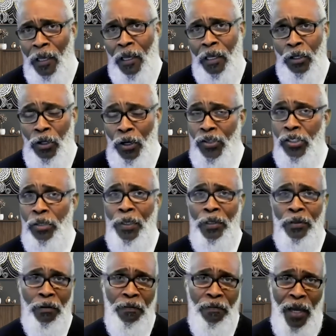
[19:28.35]
You'll also be
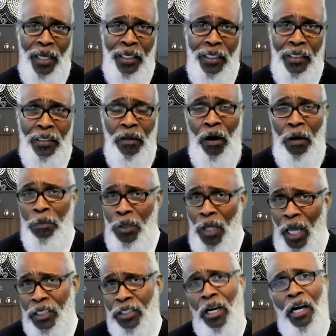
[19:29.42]
able to find it on
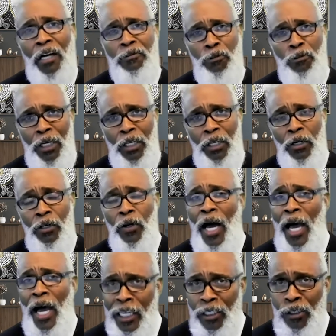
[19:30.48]
Blog Talk Radio,
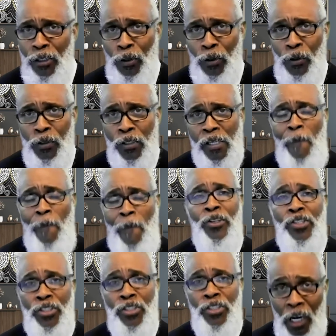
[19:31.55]
iTunes.
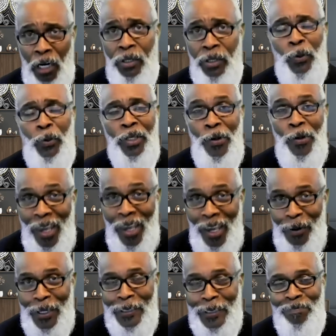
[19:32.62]
Share it. When you
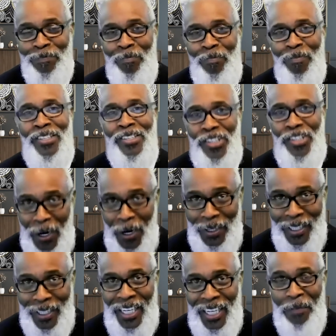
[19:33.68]
hear it, share
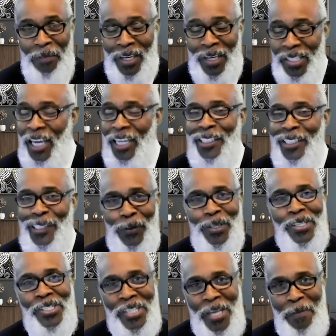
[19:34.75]
it. Because I know
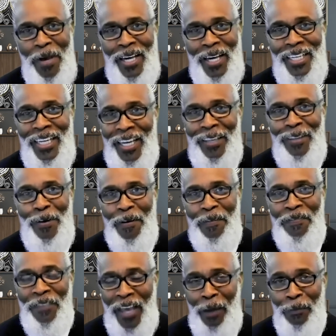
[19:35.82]
there's somebody in your
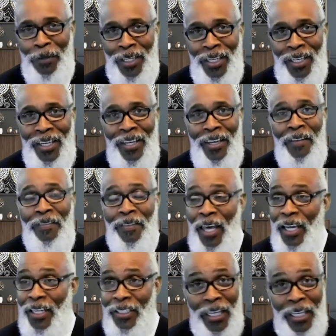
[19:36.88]
family
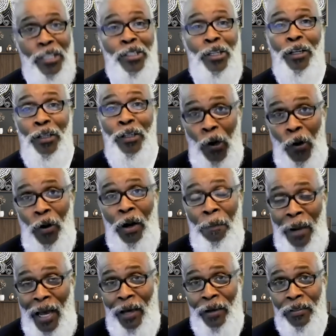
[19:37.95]
that needs to know
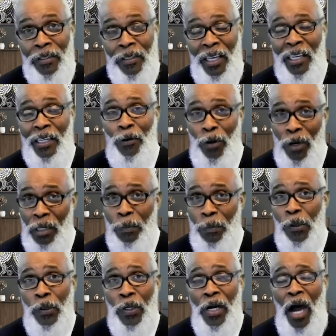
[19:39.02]
about the
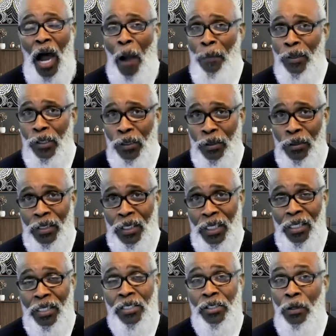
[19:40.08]
incredible
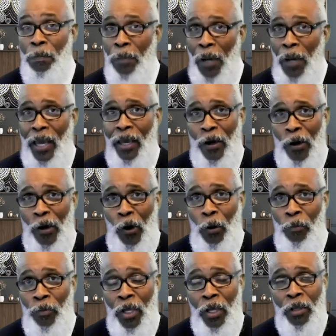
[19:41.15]
opportunities to buy a
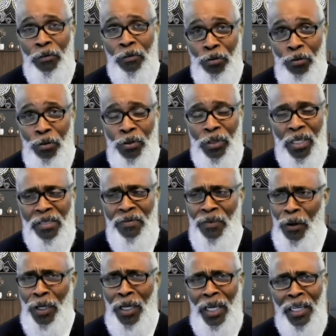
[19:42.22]
home through this
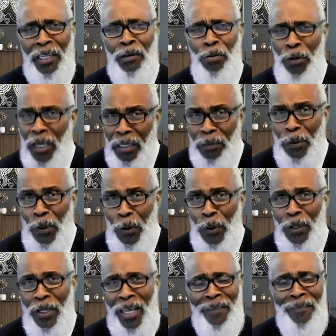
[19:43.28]
very
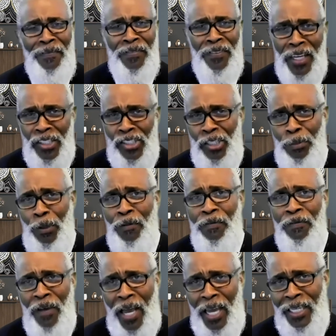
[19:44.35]
incredible and flexible
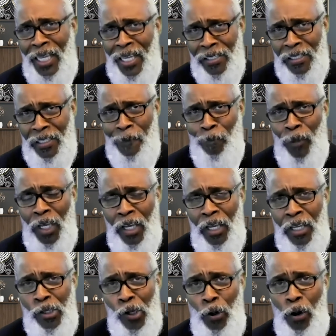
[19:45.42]
financing.
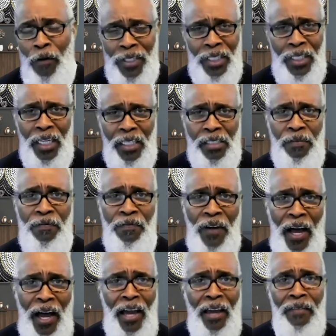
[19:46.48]
So over the next
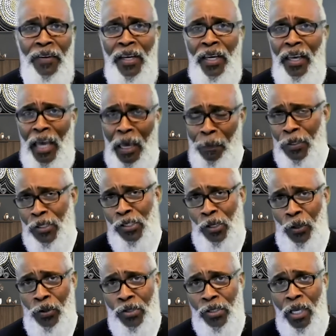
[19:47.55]
5
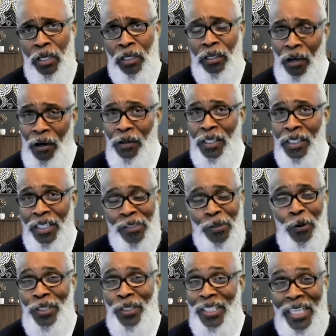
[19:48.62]
episodes, Carolyn is
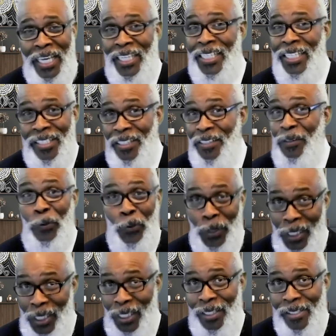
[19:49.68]
going to get into the
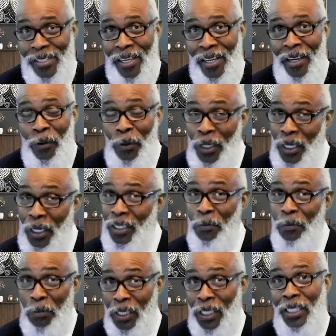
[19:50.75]
weeds. We're going to
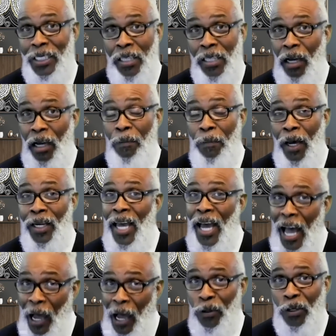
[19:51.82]
really talk about
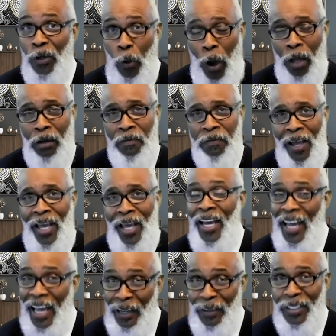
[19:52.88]
how to qualify,
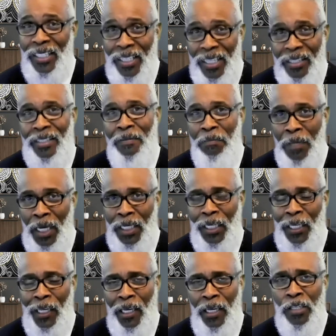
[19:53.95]
how to get the
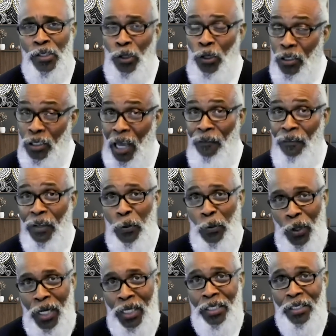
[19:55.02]
money. So you definitely
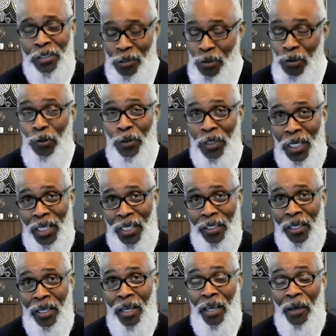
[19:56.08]
want to tune in.
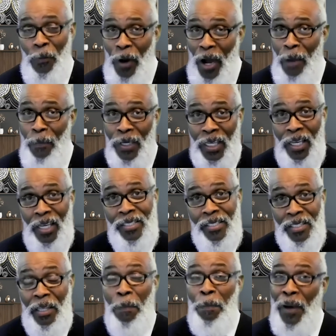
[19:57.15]
And why? Because
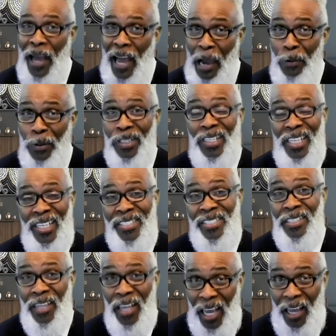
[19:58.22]
the power is
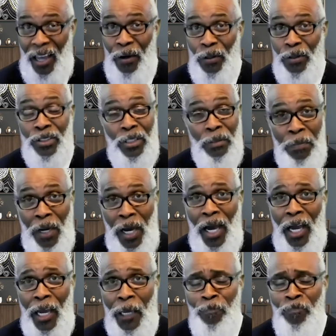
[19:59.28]
now to buy.